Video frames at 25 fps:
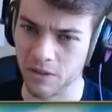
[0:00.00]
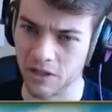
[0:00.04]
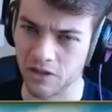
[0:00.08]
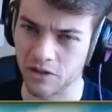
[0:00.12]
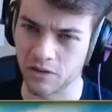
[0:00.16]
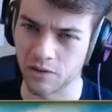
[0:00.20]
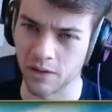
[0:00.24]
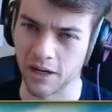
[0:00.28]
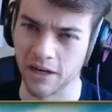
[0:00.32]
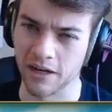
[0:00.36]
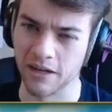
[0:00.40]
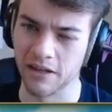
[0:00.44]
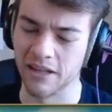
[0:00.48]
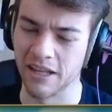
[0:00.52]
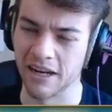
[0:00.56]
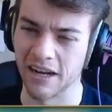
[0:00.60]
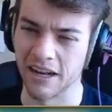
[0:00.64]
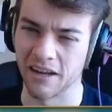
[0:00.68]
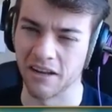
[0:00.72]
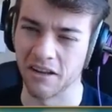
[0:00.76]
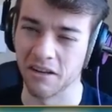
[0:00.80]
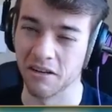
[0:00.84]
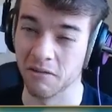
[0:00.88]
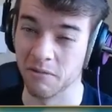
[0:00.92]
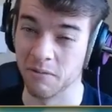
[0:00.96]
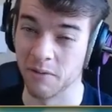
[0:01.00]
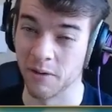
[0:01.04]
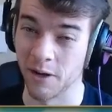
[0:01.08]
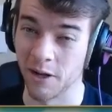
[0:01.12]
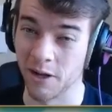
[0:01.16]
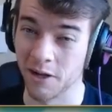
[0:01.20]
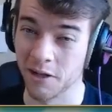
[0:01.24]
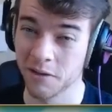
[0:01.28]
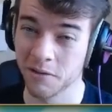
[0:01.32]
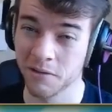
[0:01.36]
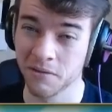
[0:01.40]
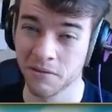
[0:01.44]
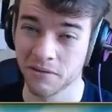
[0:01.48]
traded that I could
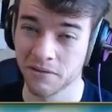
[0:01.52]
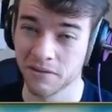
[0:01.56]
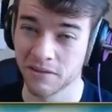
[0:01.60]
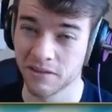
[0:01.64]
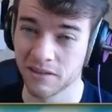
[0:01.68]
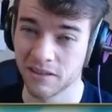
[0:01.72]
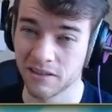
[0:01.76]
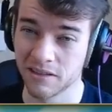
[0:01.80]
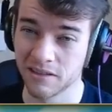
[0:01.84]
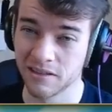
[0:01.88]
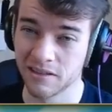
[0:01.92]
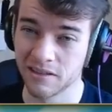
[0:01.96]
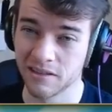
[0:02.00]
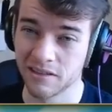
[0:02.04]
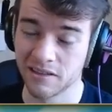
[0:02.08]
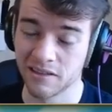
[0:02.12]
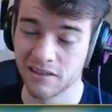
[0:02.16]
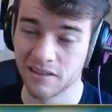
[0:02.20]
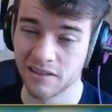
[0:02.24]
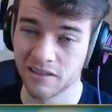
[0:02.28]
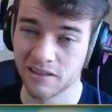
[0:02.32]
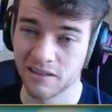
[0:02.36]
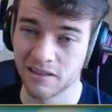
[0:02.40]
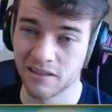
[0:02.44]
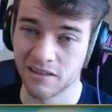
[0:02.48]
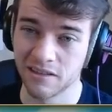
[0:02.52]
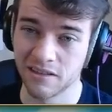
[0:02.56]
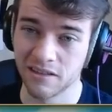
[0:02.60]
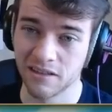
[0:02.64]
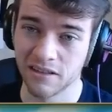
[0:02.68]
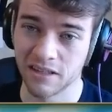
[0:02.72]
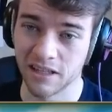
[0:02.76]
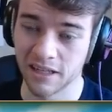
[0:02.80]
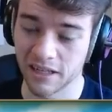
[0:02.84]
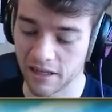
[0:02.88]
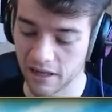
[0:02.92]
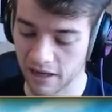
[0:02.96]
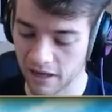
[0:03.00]
evolve.
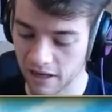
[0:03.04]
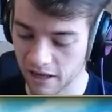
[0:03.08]
Like, I